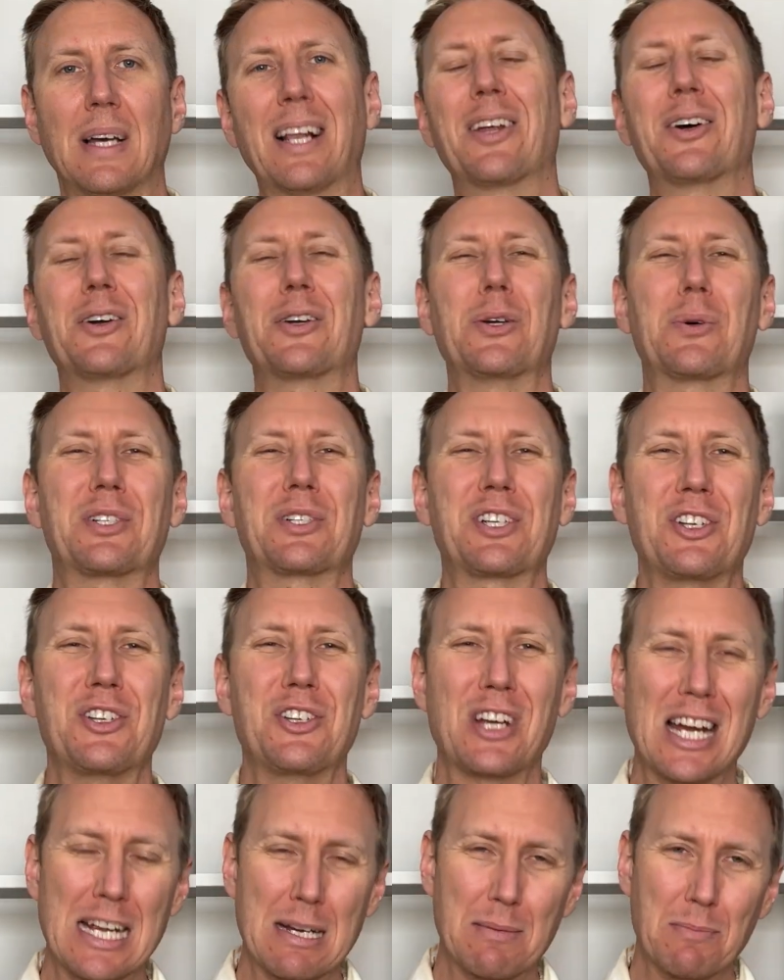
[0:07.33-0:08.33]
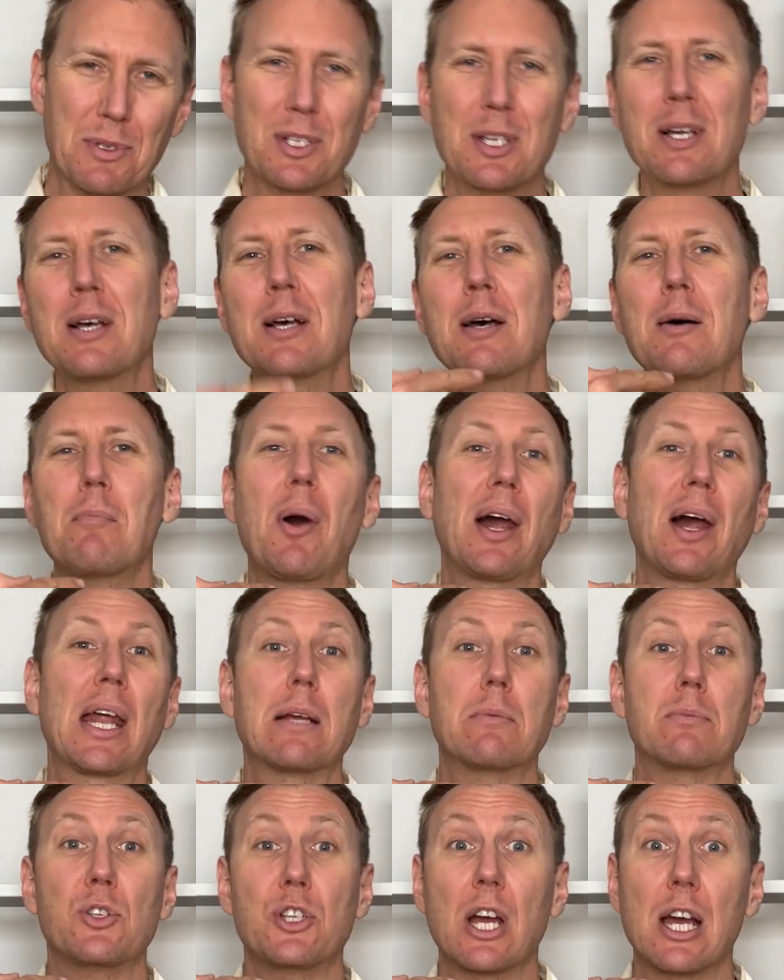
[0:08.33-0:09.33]
Hello, you're watching James. My
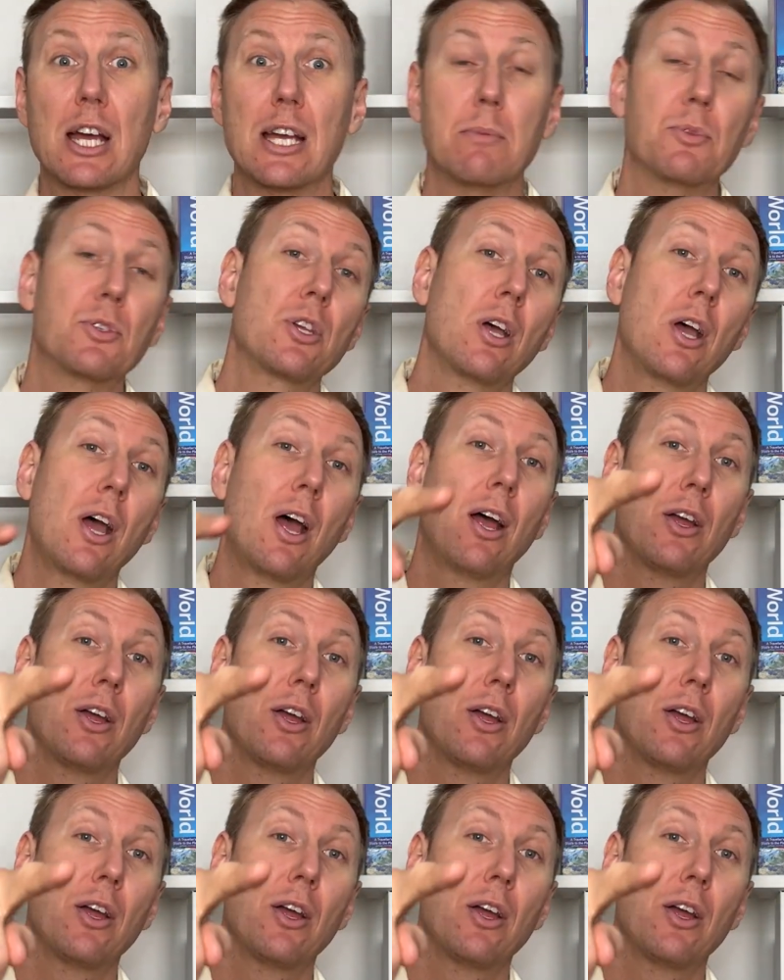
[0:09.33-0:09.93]
name's James.